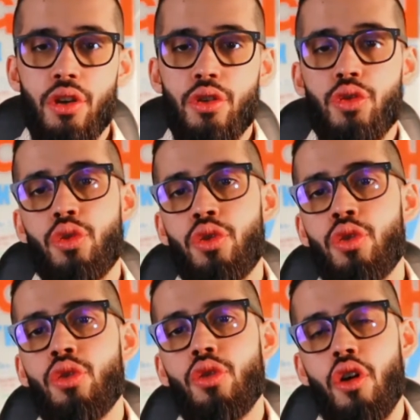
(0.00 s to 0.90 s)
So
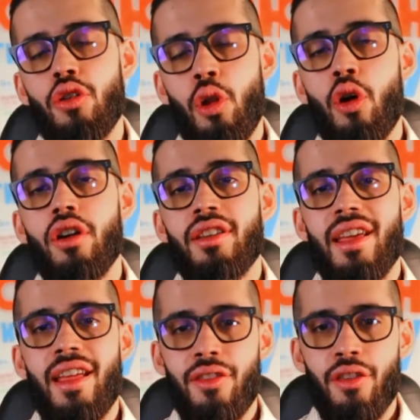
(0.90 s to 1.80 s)
you are locked
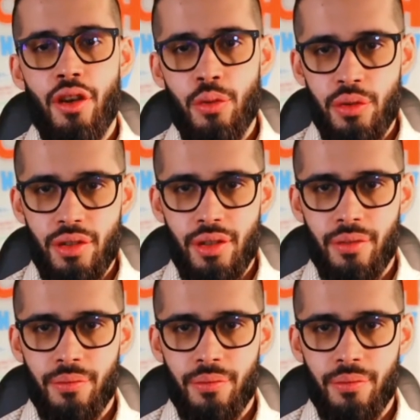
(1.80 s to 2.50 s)
in the house.